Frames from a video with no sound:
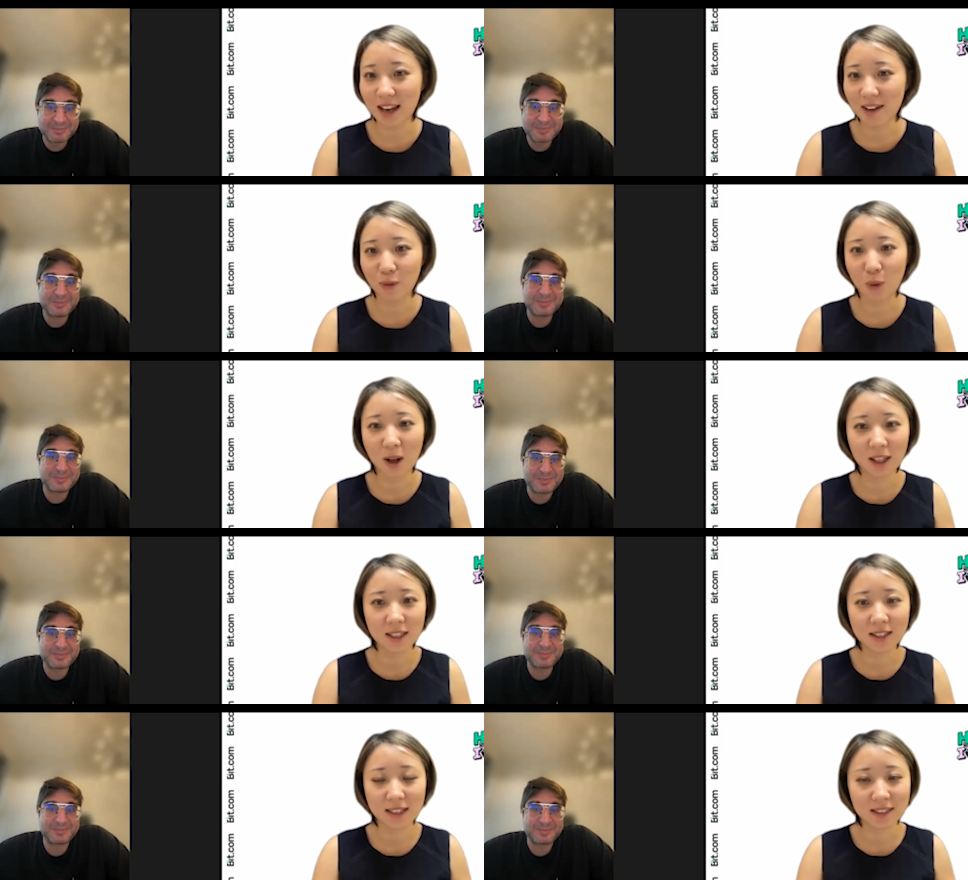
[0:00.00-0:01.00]
Speaker 1: have a
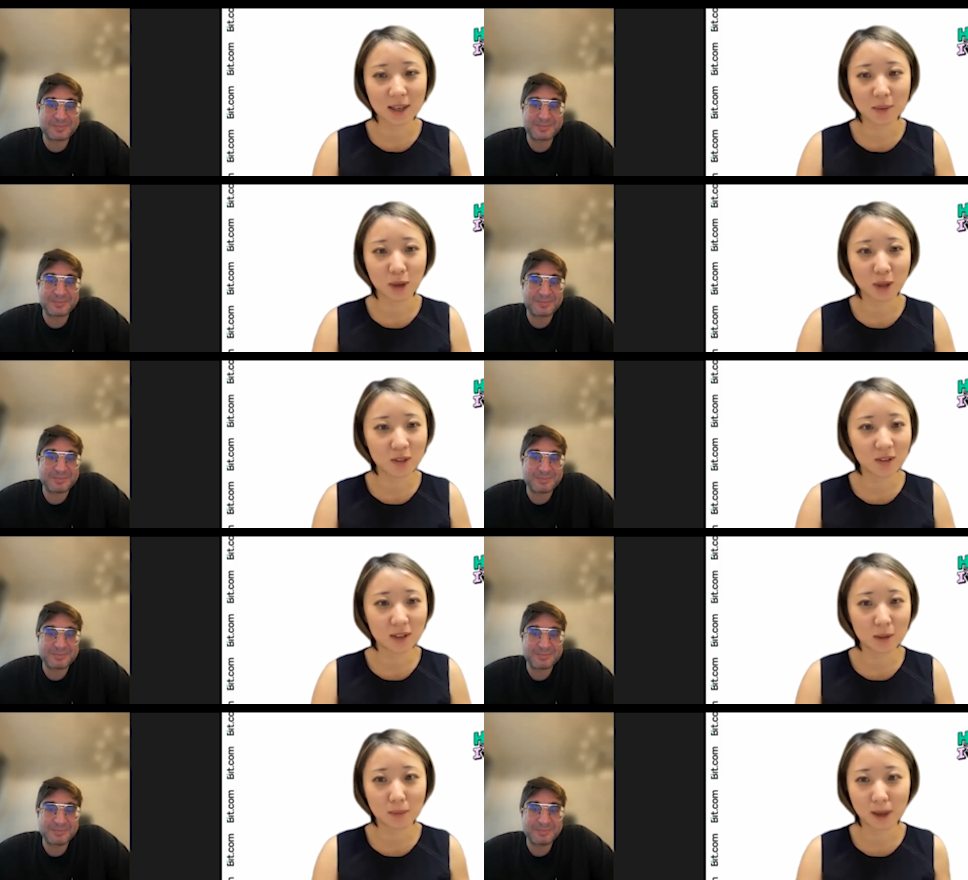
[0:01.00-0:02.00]
wallet and step 1, 2,
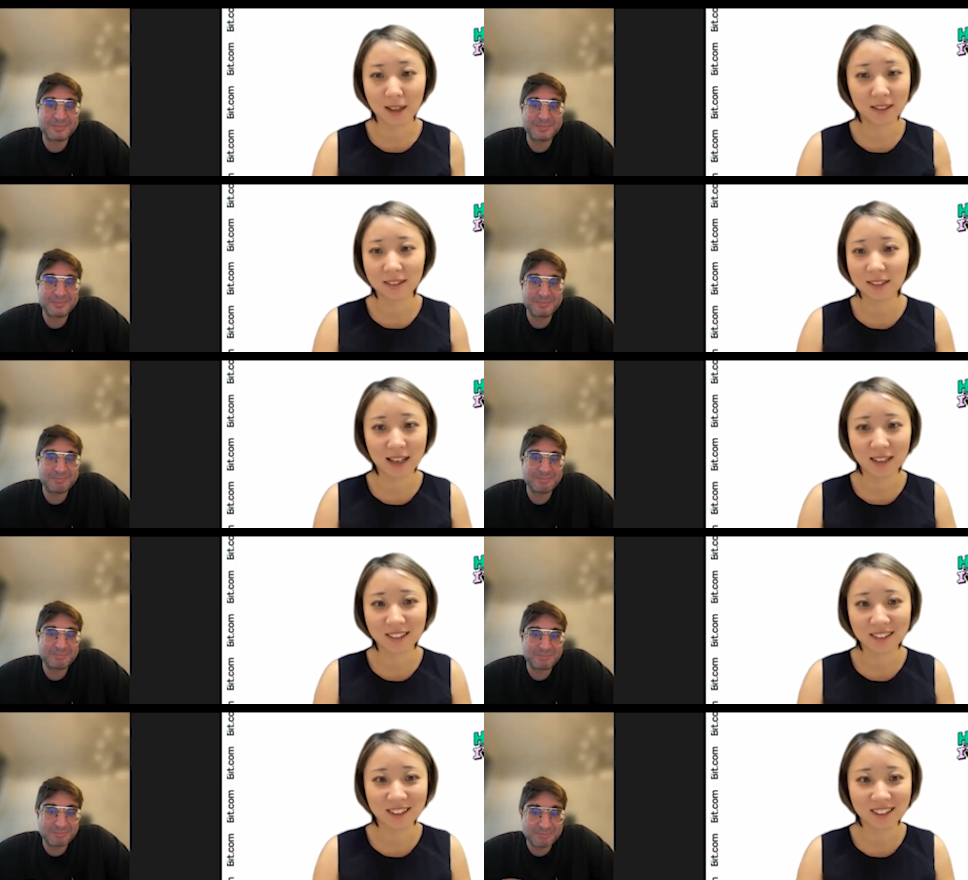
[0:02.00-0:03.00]
3, bang,
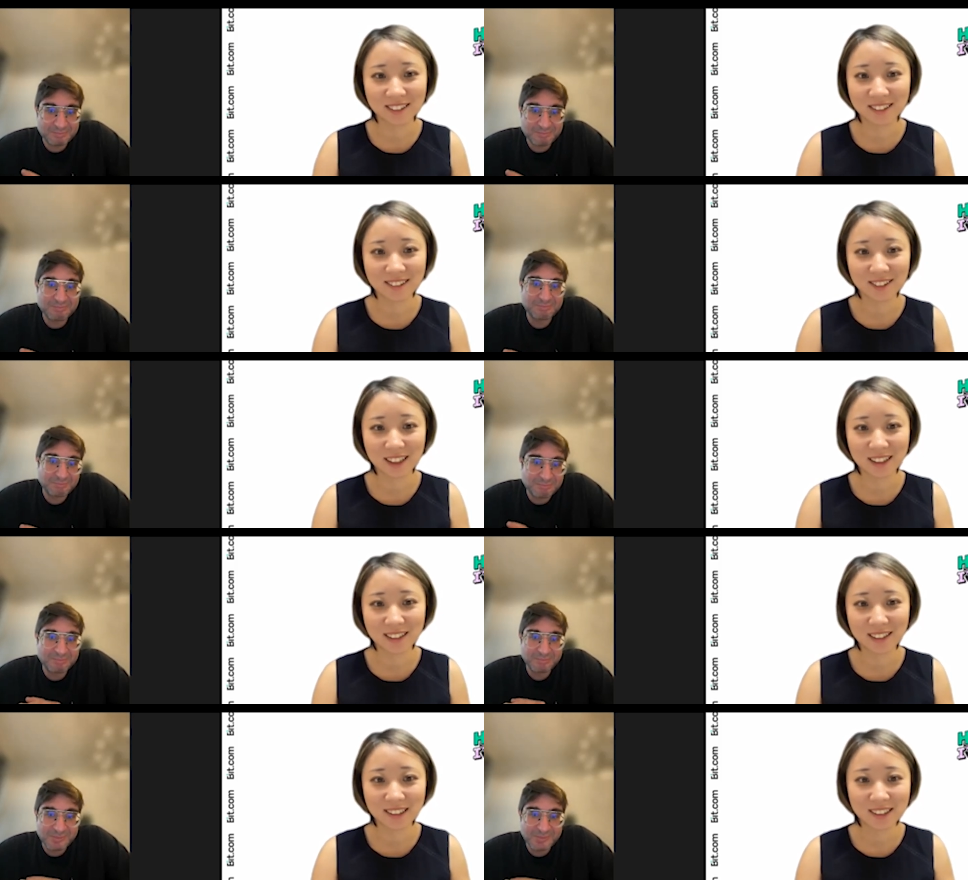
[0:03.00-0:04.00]
done, right?
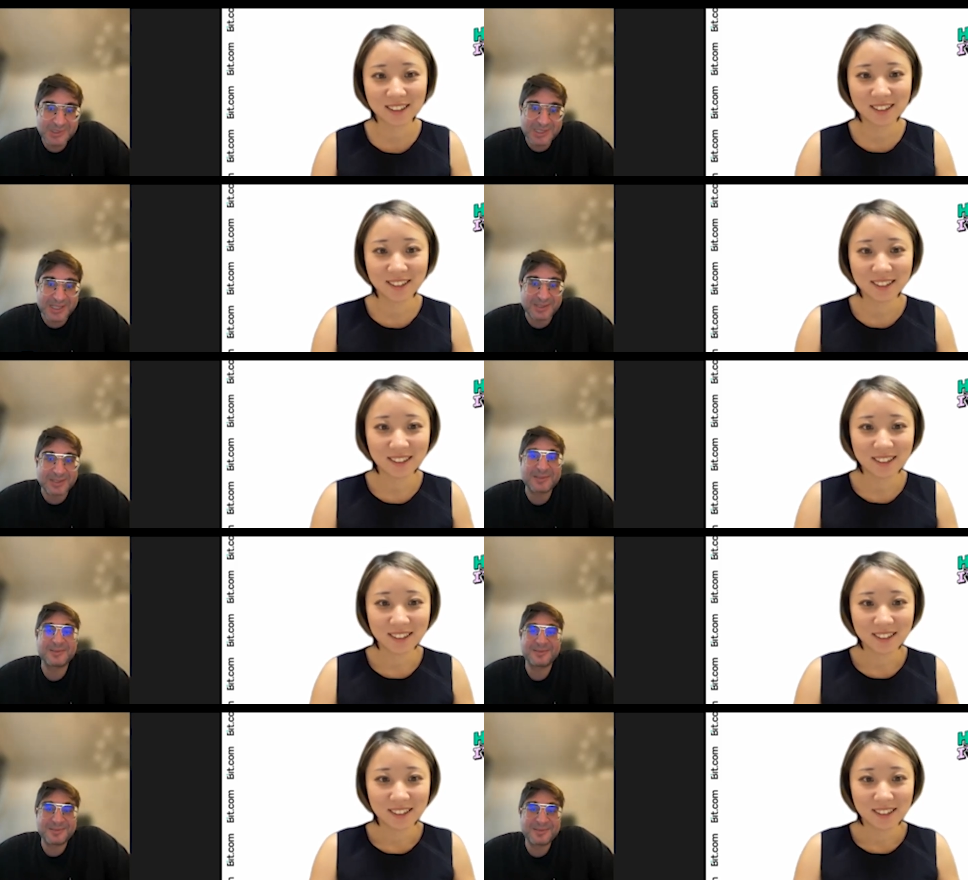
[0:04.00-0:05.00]
Speaker 2: Exactly.
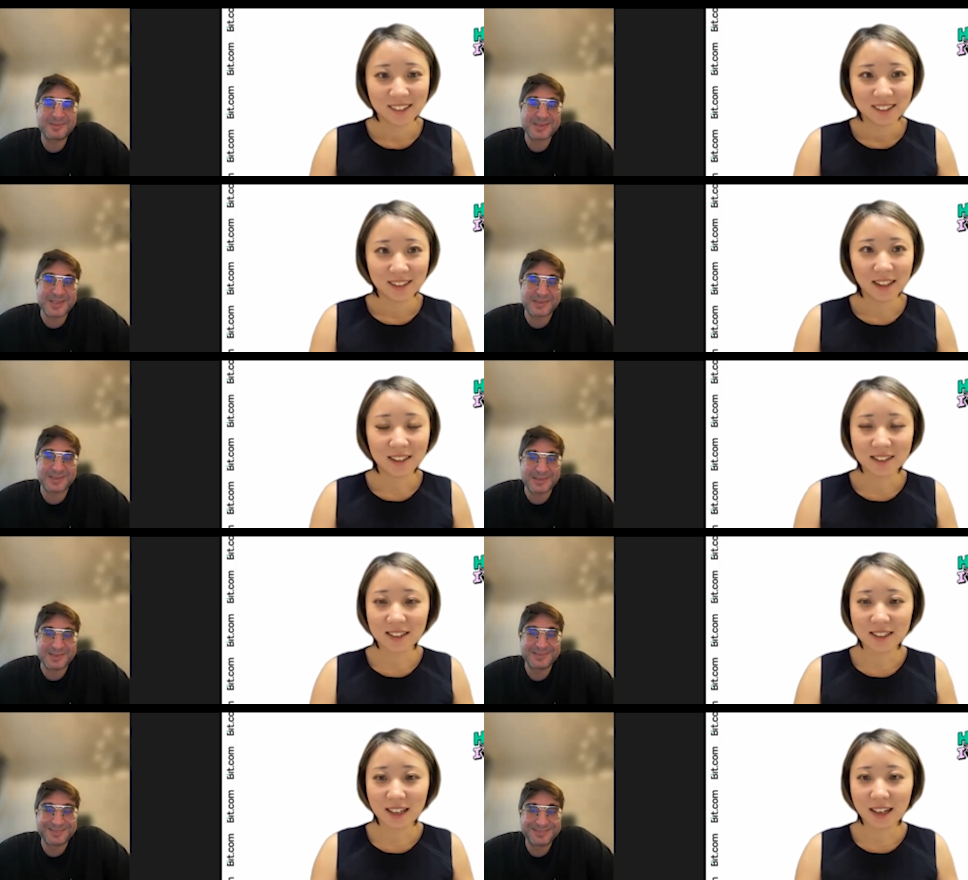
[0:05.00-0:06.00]
Speaker 1: Yeah,
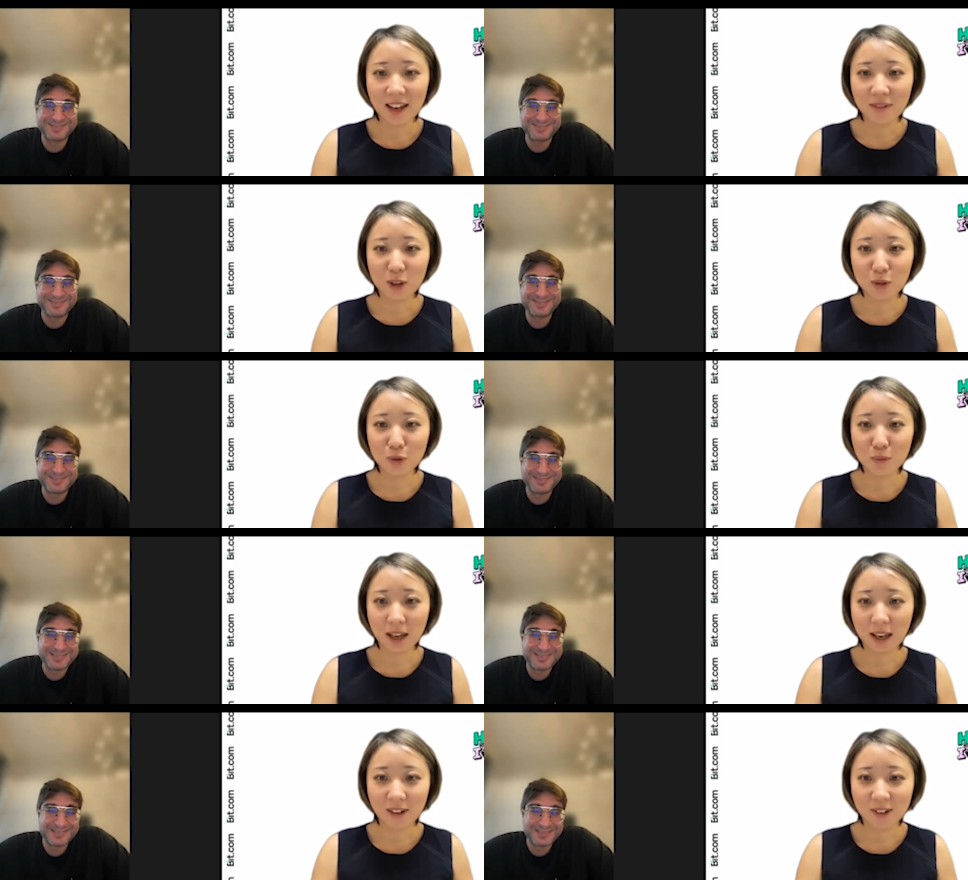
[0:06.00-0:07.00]
just like having a Zoom
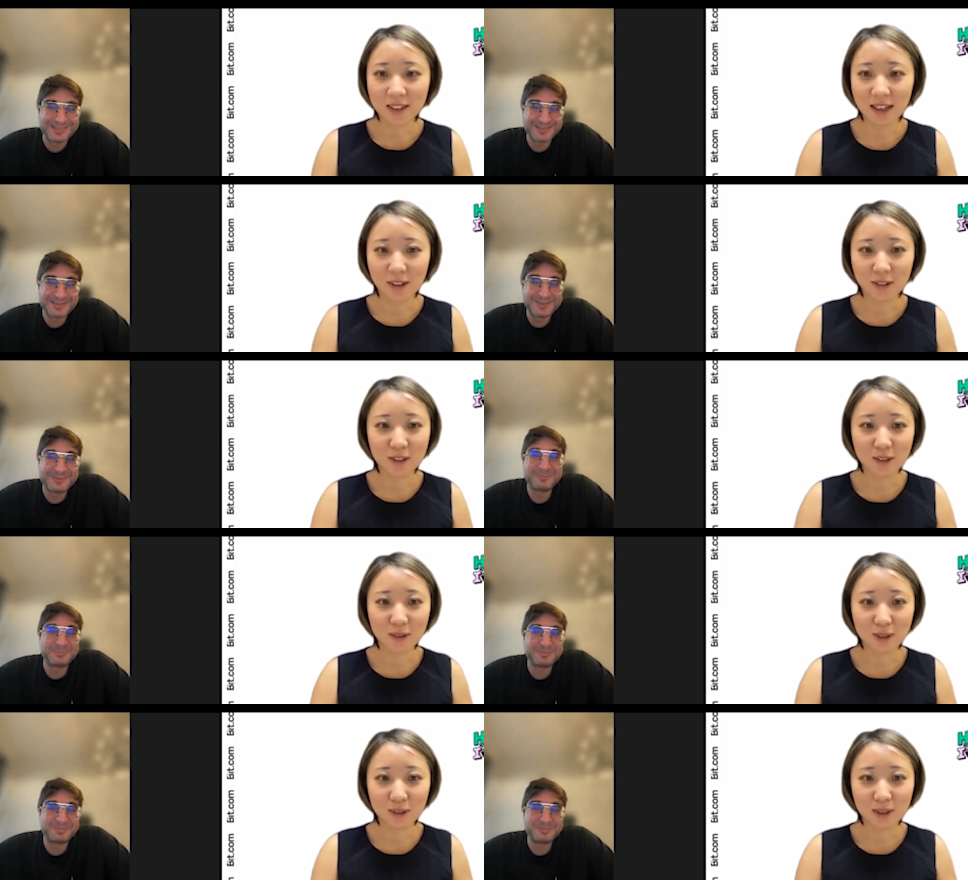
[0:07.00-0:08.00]
account. How do
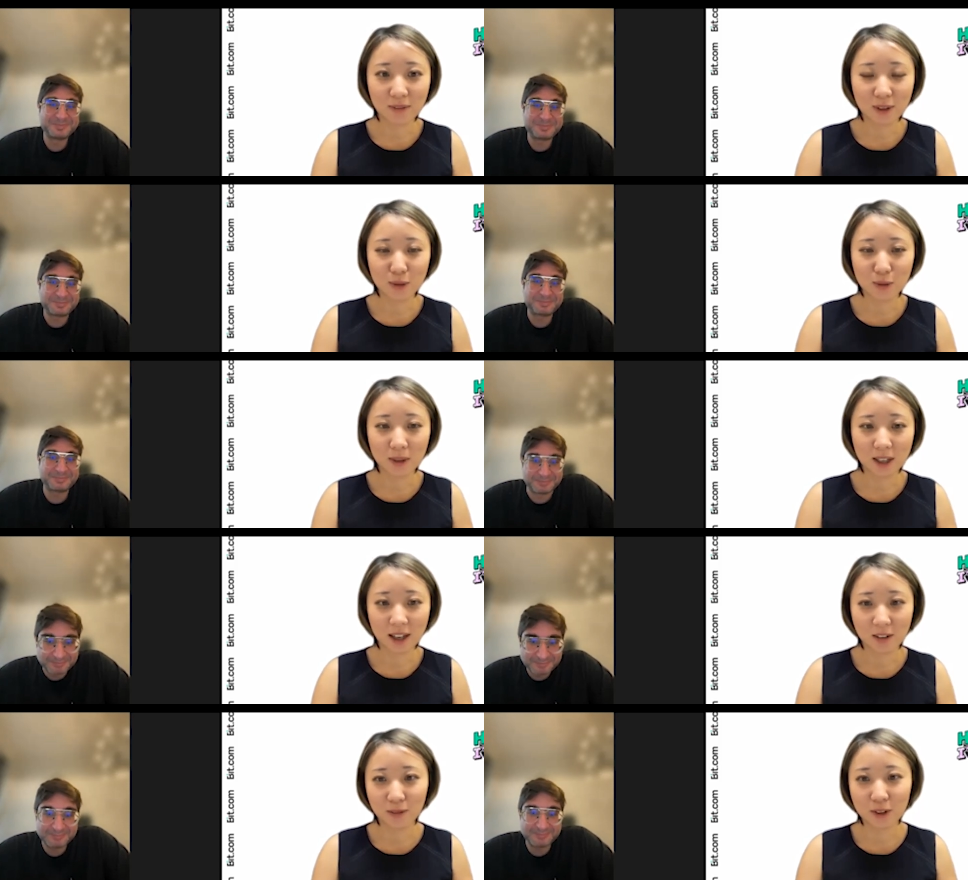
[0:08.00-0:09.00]
you have a Zoom
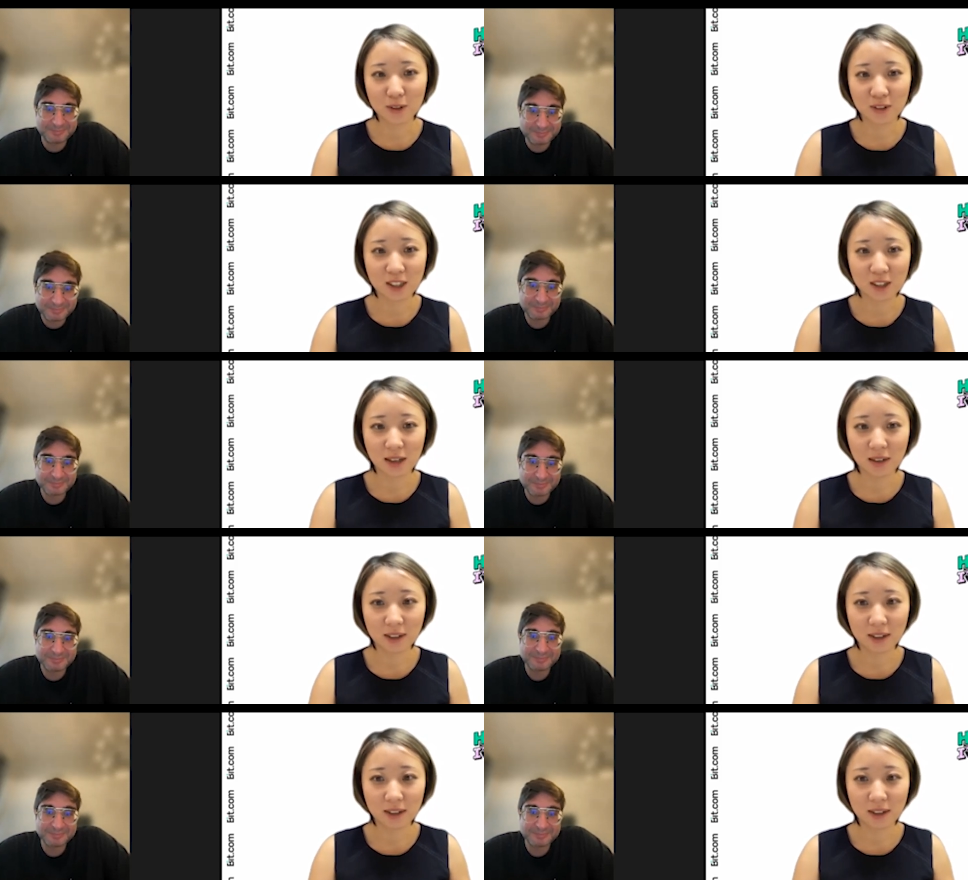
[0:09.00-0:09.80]
account? First, you need to have